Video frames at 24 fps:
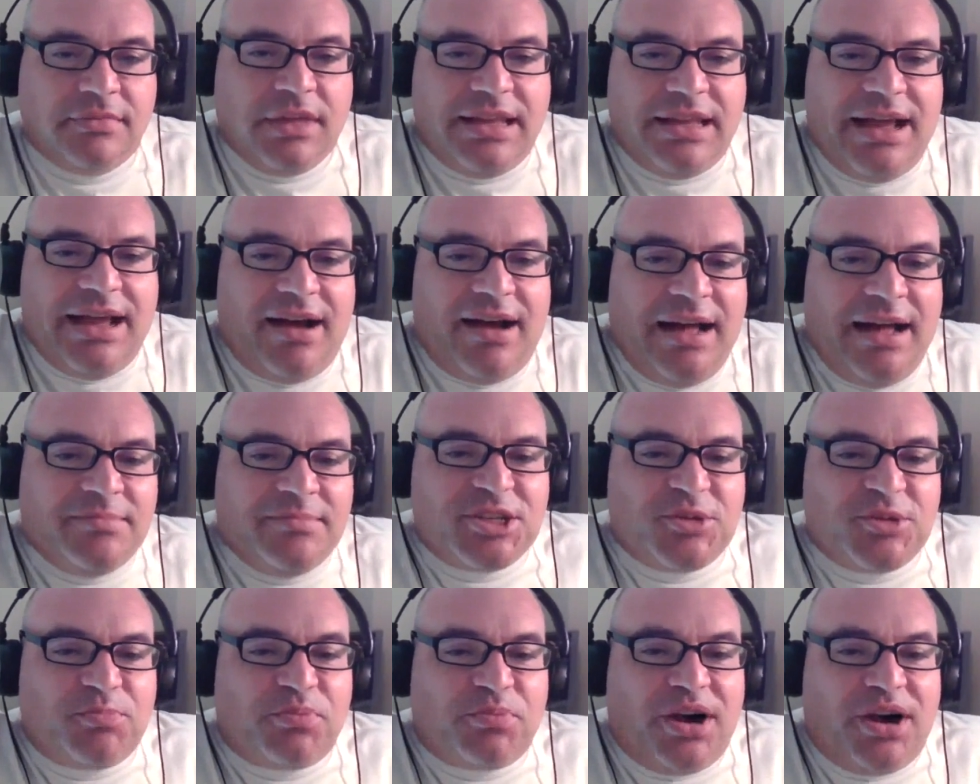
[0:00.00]
Now, I'm
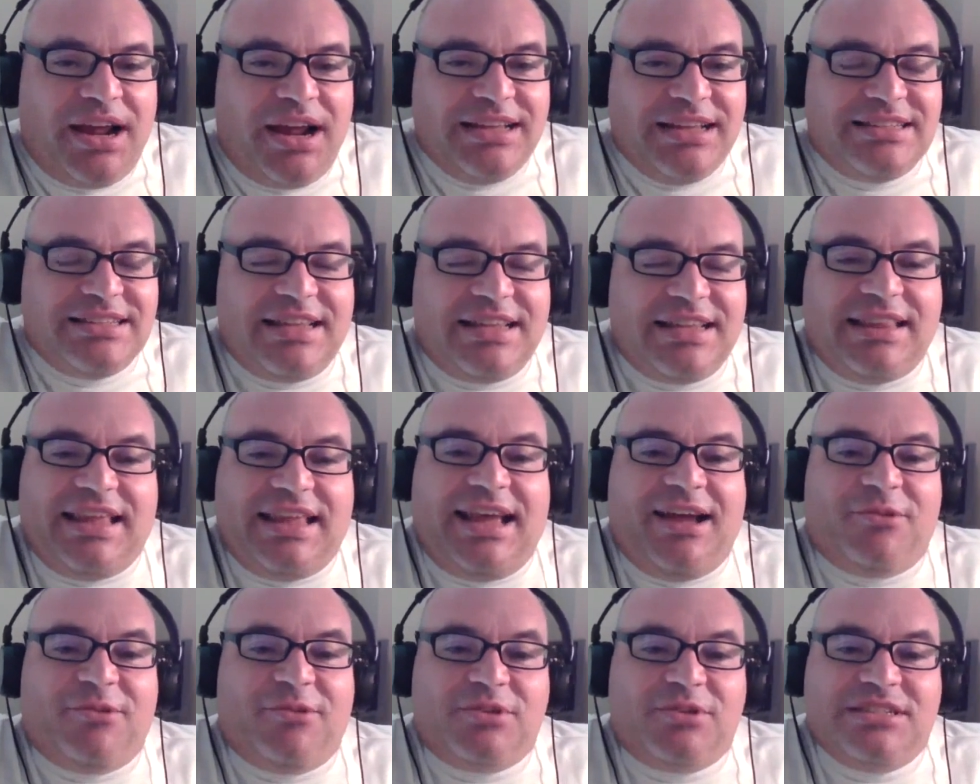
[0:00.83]
surprised that
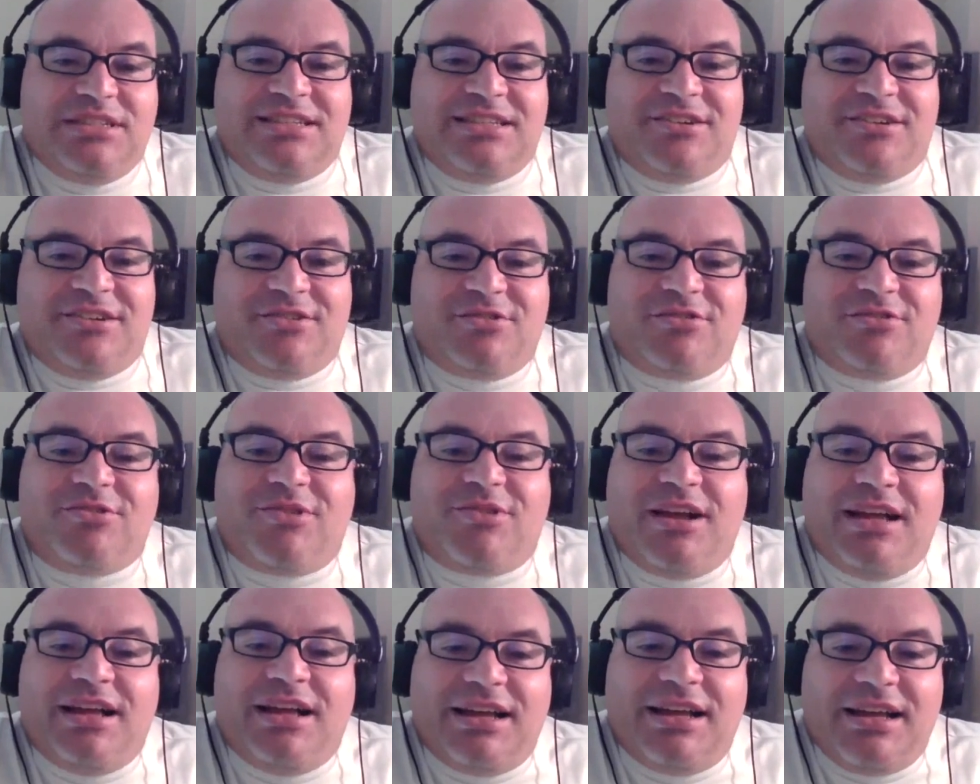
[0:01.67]
that wasn't
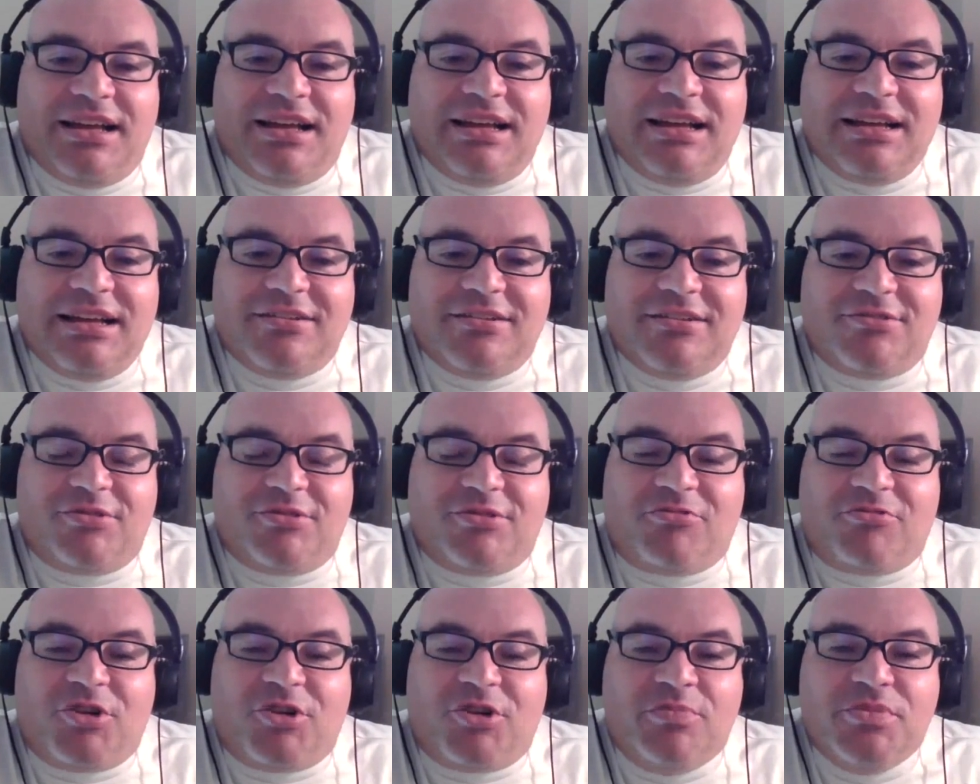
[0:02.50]

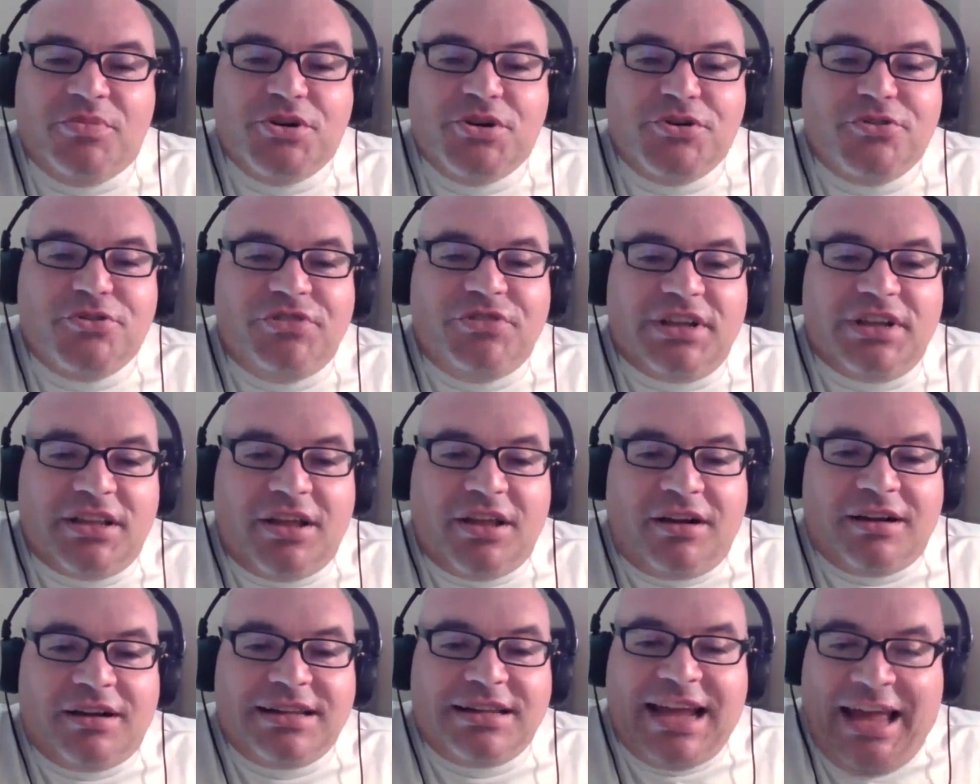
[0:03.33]
removed a
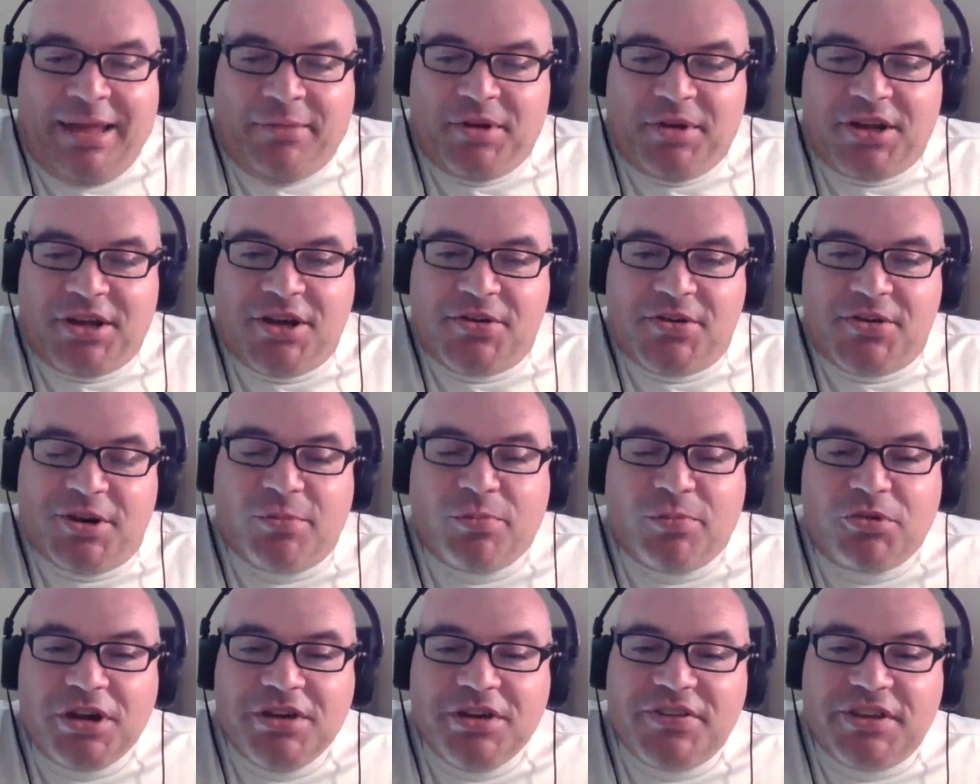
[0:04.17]
long time ago in a
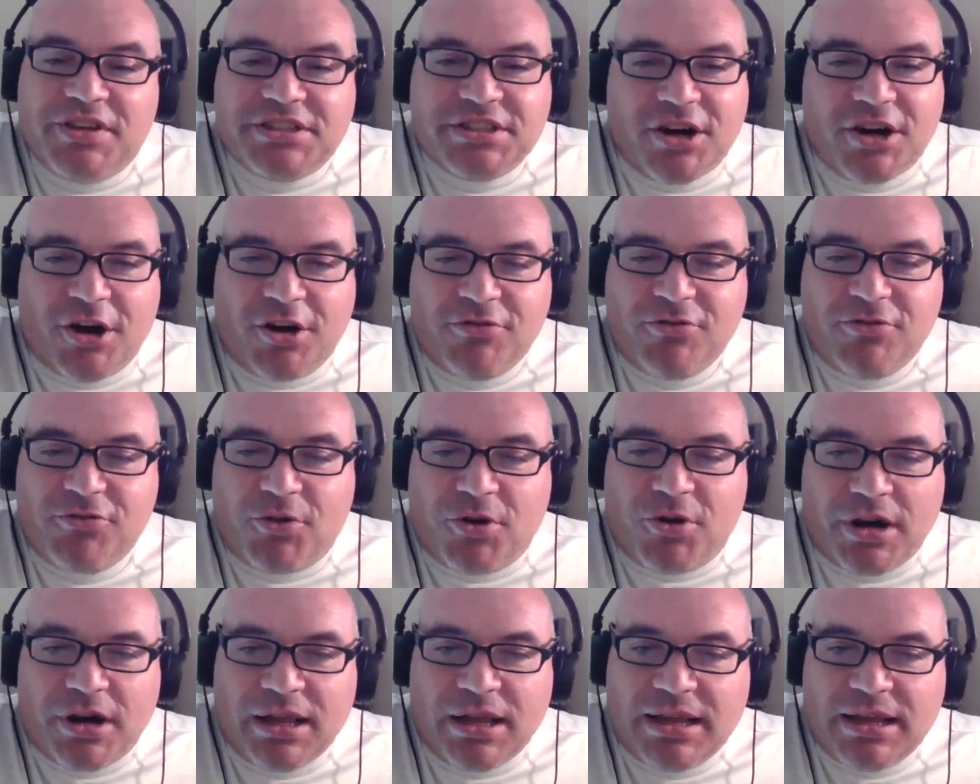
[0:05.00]
previous hard
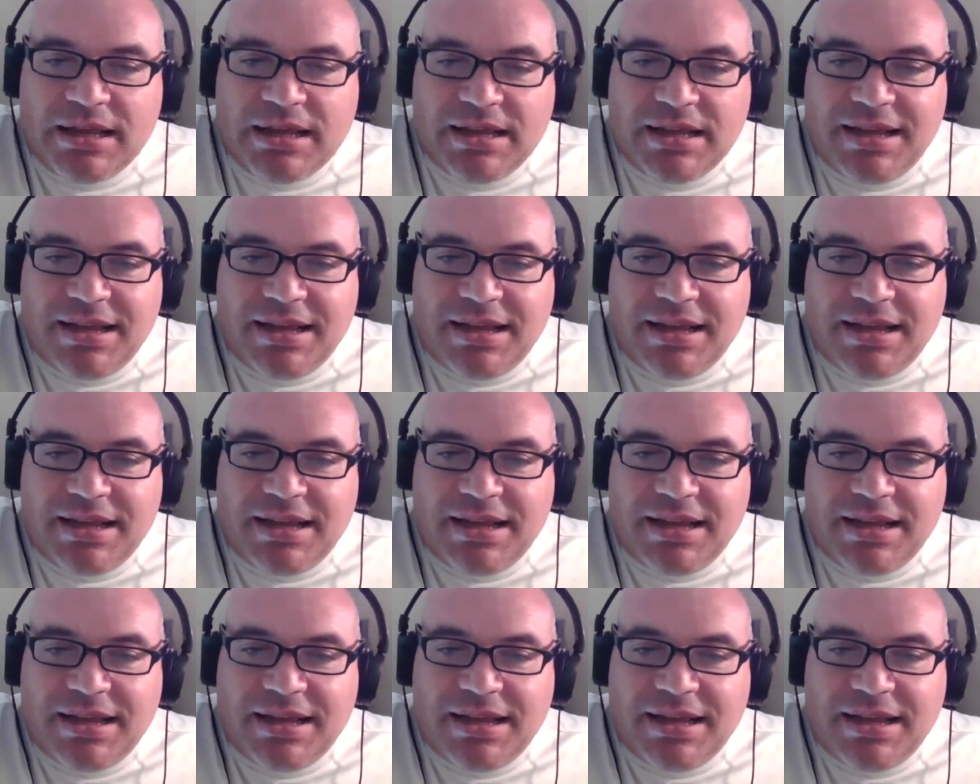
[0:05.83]
fork.